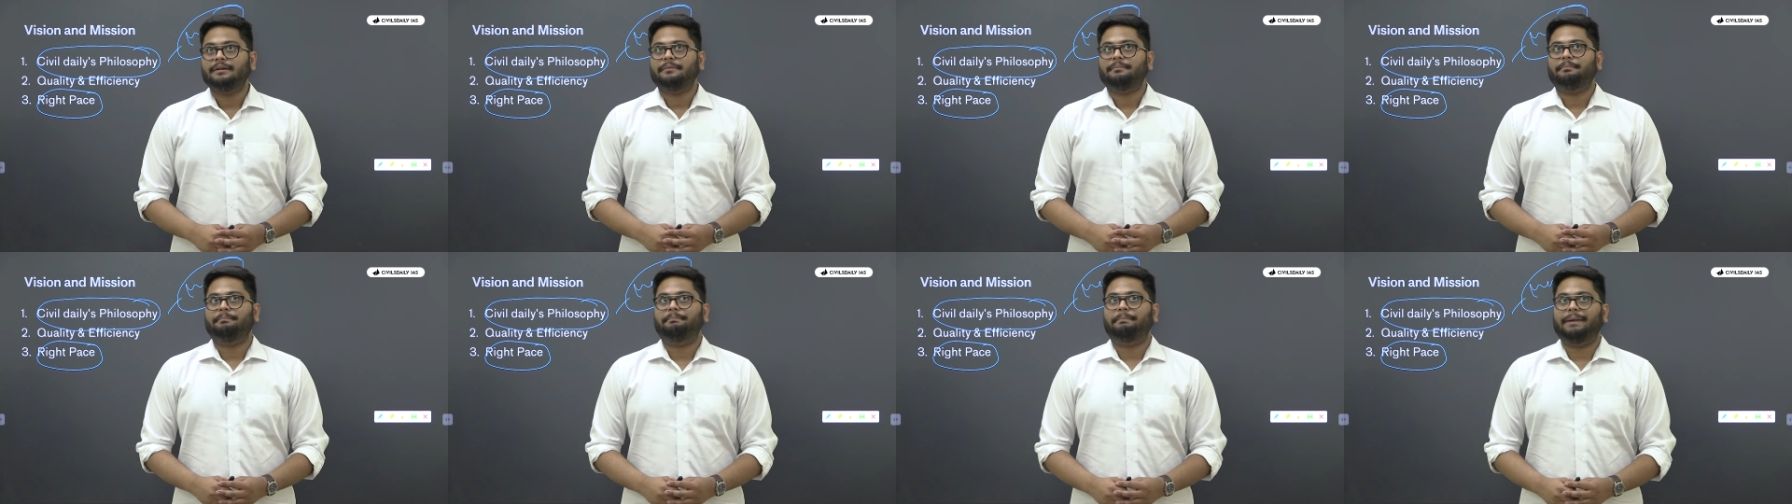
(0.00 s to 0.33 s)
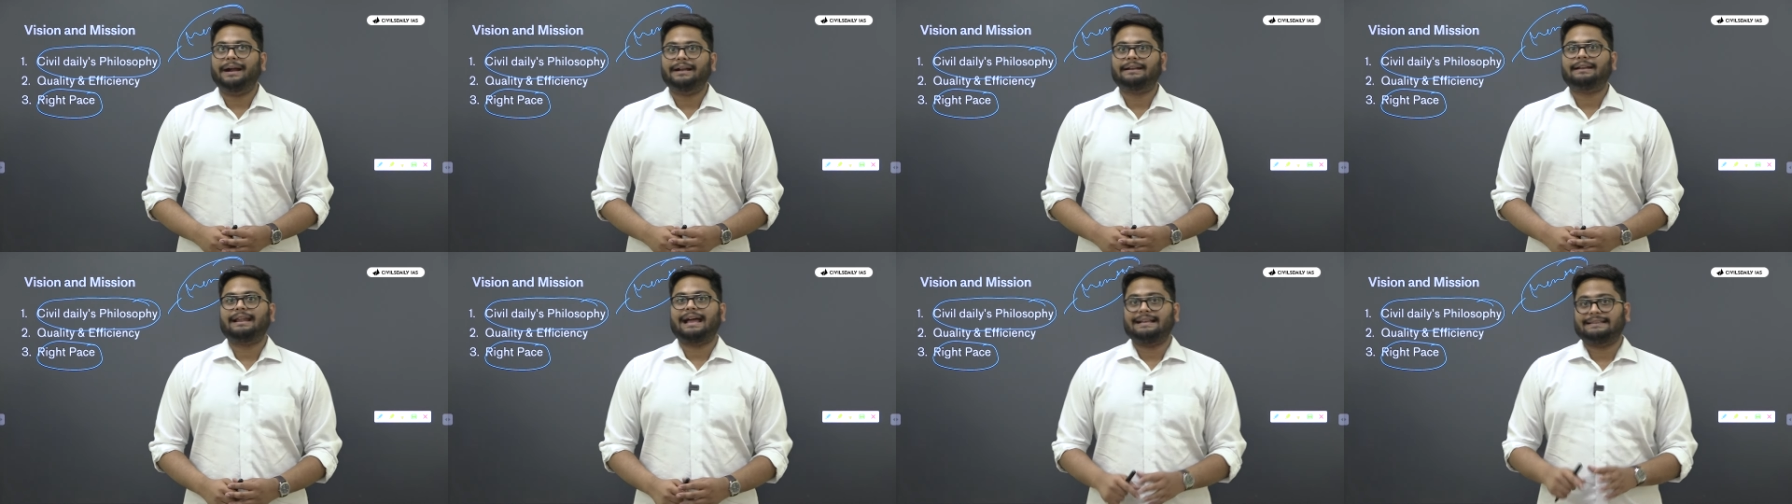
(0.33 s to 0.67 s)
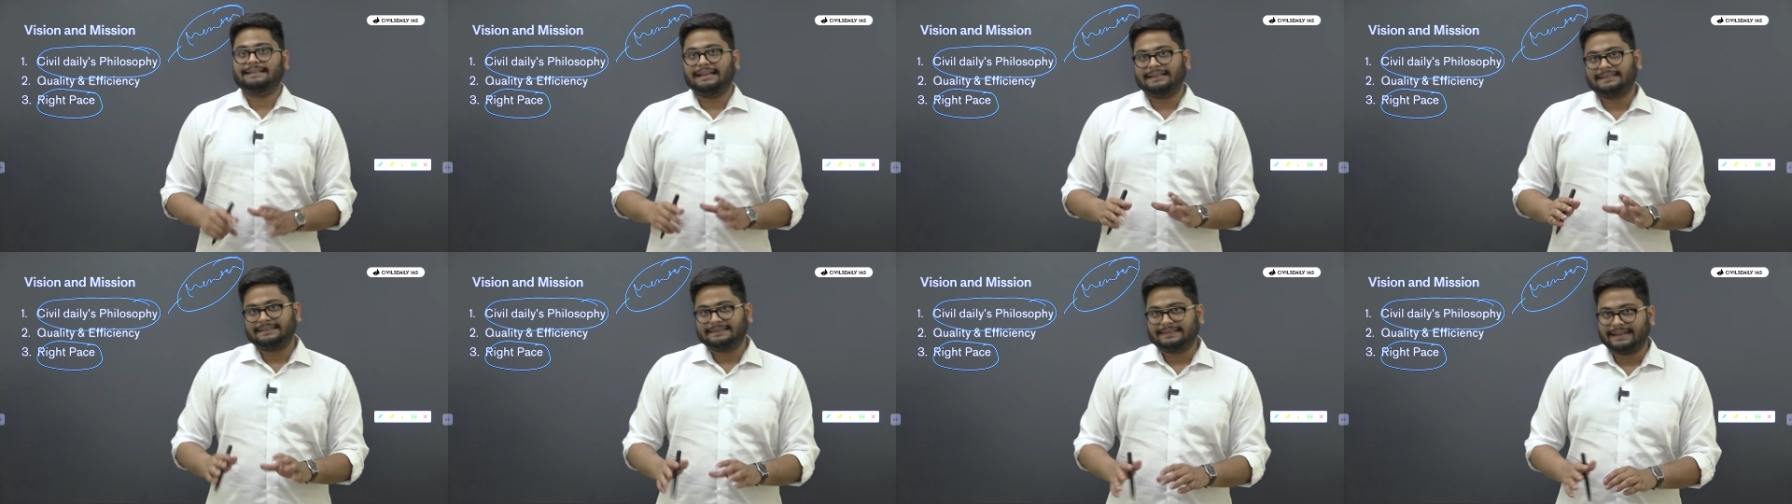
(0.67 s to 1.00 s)
but
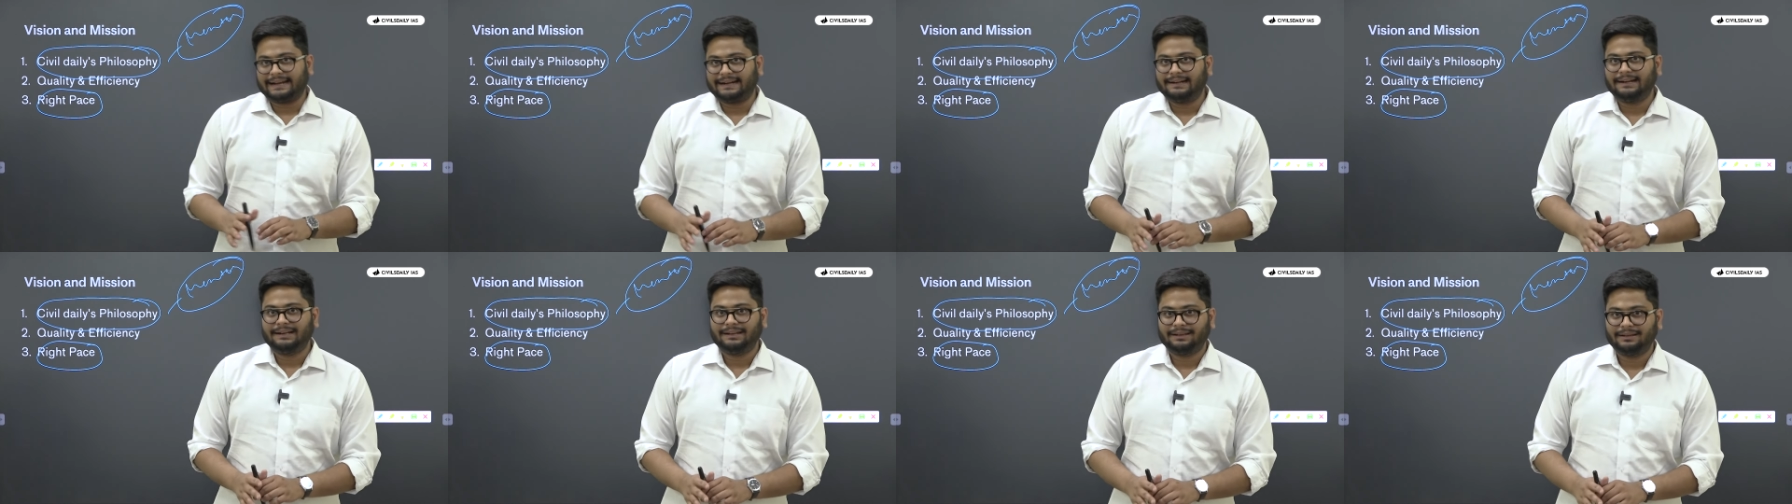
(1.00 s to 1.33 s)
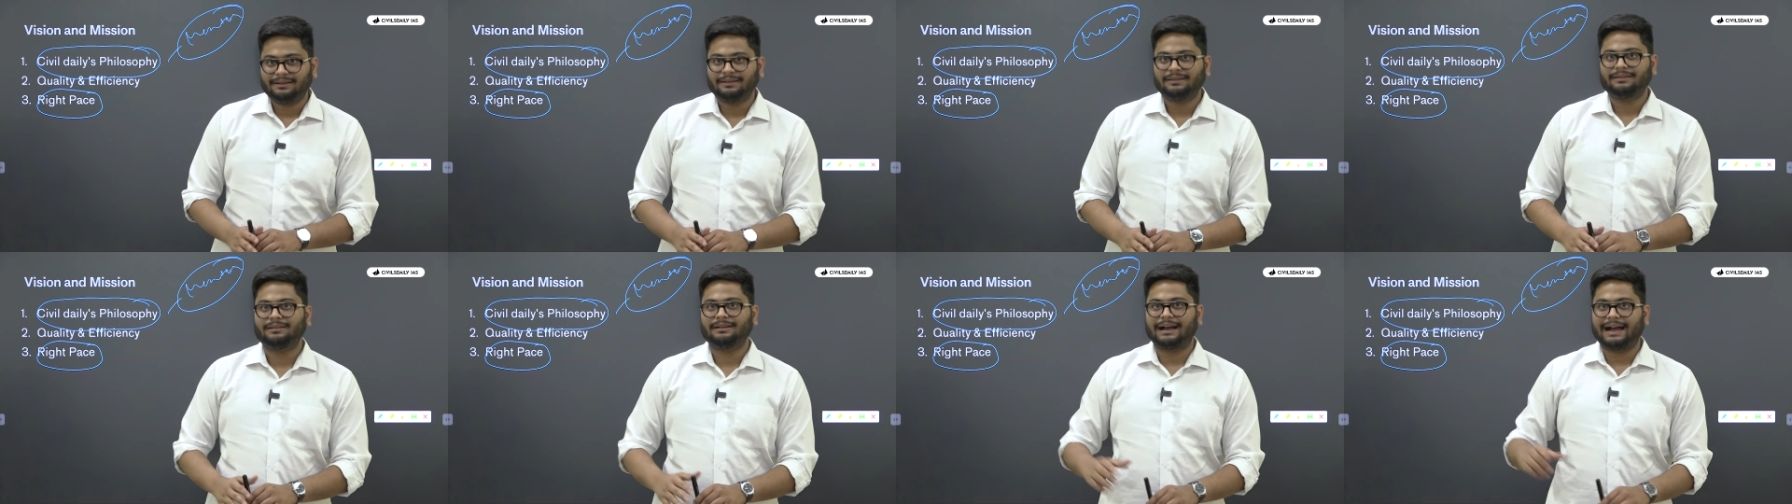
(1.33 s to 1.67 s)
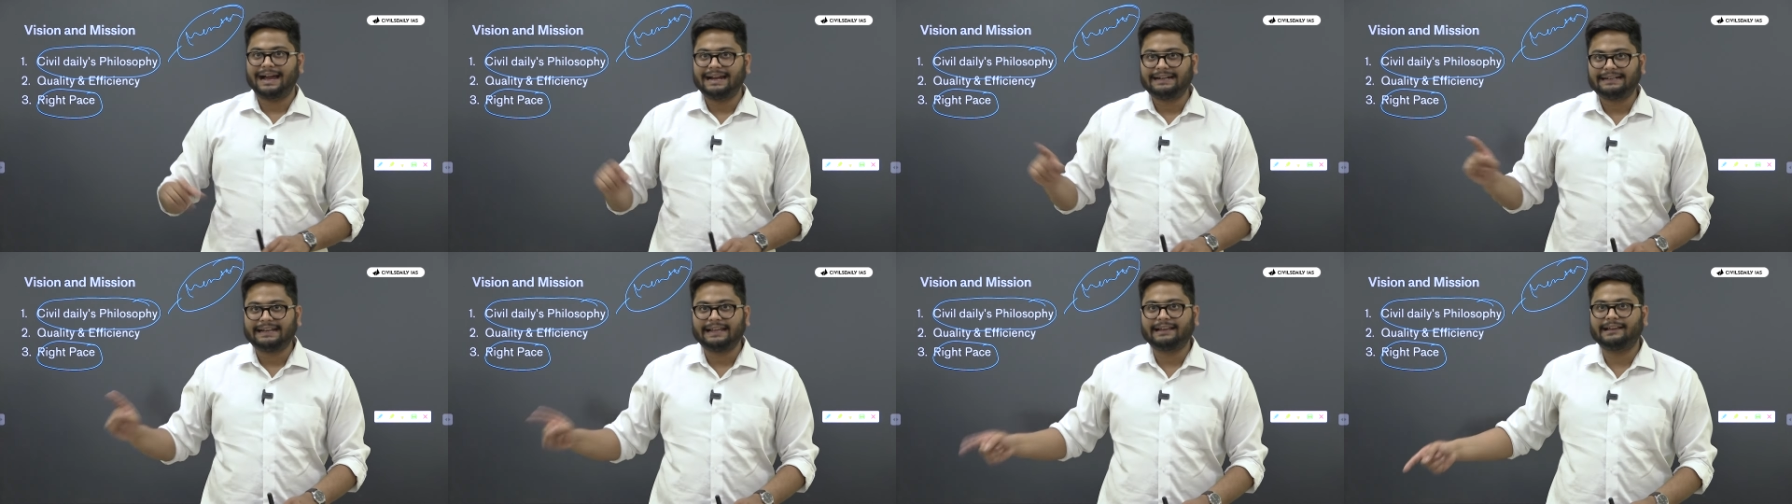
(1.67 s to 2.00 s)
as I said,
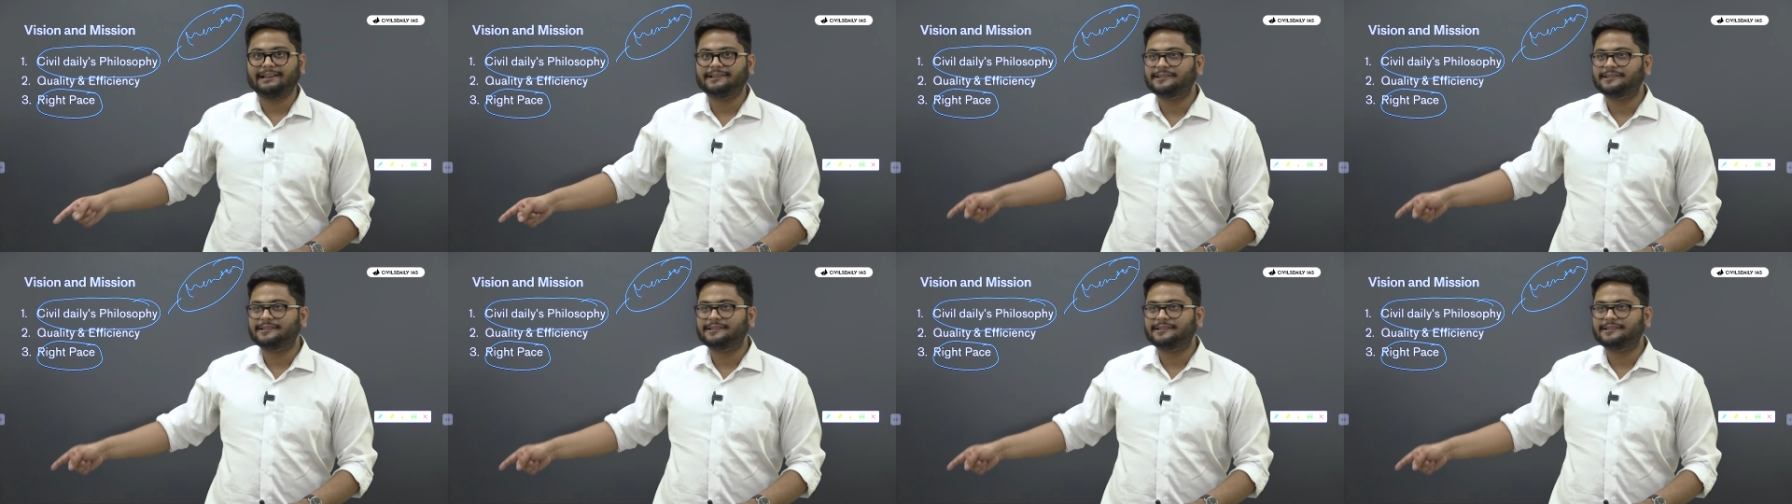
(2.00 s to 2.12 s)
I take